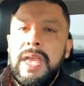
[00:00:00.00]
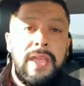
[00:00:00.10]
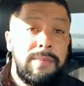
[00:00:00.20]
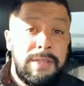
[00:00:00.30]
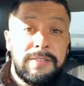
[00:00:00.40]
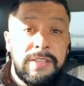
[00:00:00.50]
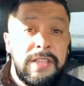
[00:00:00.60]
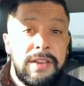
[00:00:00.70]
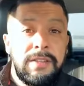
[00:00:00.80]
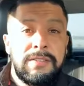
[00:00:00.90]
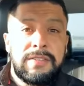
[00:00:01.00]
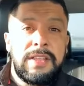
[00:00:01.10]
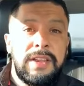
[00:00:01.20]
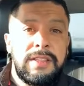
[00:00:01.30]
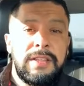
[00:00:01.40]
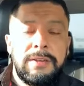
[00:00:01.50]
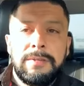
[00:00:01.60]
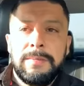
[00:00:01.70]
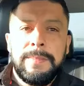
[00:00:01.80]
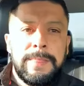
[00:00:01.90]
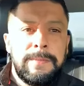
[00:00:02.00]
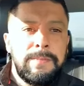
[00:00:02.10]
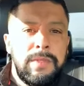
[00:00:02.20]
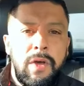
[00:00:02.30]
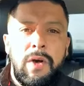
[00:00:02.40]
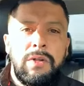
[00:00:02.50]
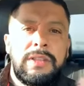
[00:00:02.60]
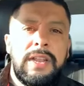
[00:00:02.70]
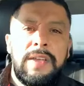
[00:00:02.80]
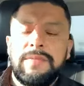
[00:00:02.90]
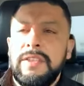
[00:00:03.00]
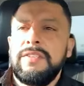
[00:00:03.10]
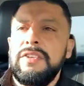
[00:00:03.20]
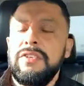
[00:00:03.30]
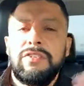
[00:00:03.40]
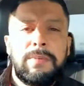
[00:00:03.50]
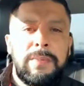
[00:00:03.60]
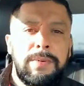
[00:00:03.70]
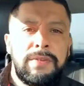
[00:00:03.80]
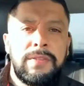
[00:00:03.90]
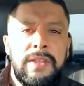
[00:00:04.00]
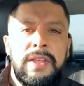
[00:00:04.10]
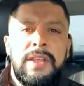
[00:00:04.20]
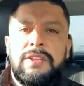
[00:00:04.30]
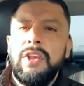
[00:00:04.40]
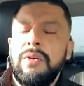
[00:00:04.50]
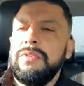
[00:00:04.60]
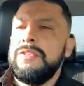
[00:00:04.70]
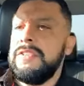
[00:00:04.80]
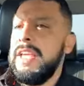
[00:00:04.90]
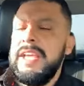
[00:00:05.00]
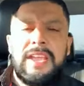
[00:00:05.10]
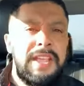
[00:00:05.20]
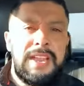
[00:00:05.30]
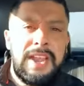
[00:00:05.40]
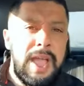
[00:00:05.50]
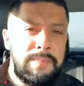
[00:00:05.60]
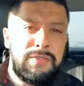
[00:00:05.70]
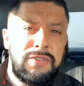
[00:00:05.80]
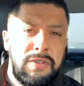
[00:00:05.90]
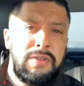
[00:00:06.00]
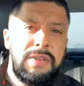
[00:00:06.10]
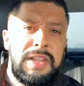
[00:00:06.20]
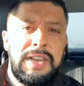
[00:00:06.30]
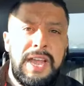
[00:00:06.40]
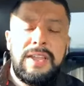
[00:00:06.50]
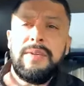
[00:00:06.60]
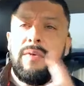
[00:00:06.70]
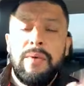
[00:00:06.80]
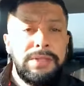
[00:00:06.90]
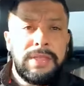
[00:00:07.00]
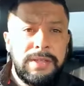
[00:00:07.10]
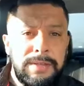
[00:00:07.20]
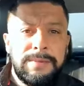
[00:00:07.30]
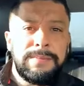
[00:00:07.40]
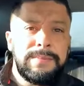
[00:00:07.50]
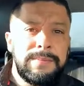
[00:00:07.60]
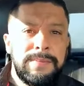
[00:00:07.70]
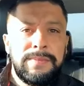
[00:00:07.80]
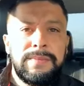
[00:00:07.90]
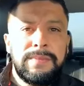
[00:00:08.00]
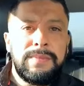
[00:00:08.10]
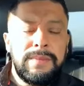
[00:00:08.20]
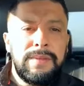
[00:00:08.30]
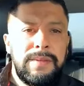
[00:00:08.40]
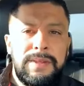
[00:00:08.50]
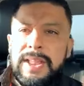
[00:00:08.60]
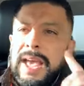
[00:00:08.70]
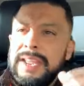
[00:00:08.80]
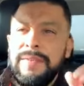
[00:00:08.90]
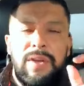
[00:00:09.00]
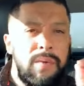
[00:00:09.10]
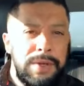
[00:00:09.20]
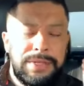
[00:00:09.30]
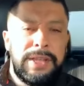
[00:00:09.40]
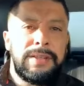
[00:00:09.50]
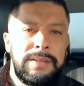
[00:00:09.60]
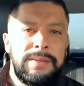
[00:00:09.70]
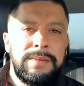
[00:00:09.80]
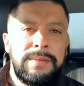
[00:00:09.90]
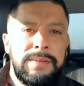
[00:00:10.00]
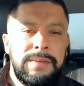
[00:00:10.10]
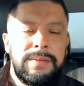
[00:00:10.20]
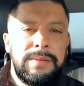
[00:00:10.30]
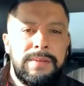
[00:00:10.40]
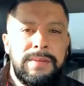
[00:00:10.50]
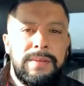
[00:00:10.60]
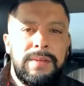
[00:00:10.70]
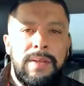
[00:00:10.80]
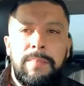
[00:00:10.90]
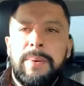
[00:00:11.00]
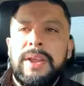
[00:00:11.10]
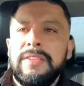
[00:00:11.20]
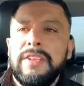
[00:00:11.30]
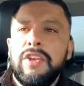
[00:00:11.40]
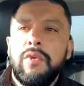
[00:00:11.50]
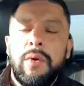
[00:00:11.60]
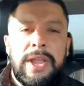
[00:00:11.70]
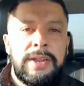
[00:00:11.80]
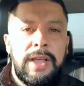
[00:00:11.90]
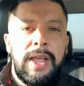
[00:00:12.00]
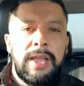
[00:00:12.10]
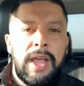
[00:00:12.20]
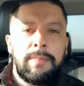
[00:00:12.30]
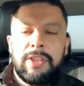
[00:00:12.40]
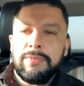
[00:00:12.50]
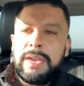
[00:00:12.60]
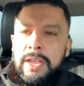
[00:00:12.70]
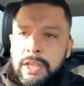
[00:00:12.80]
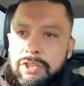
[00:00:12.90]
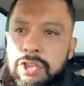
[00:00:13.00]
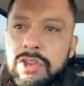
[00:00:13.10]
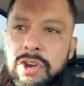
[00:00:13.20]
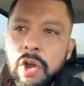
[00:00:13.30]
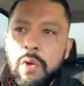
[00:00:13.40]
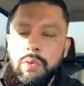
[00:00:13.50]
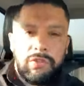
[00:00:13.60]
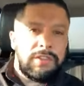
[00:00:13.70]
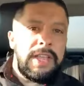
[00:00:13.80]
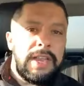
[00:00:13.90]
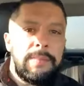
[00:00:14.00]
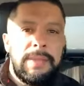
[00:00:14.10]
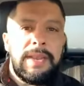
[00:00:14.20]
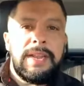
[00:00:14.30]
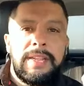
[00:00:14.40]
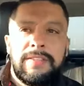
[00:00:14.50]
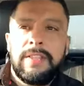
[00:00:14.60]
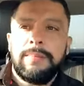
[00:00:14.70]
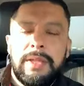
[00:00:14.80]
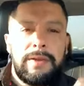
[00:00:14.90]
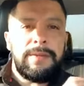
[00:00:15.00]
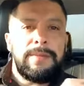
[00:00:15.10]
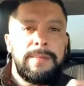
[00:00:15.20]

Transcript: ABC doesn't say nothing. All the leftist newspapers don't say absolutely not even one thing. Not even one thing. But it's a great accomplishment. Do you know who said immediately something?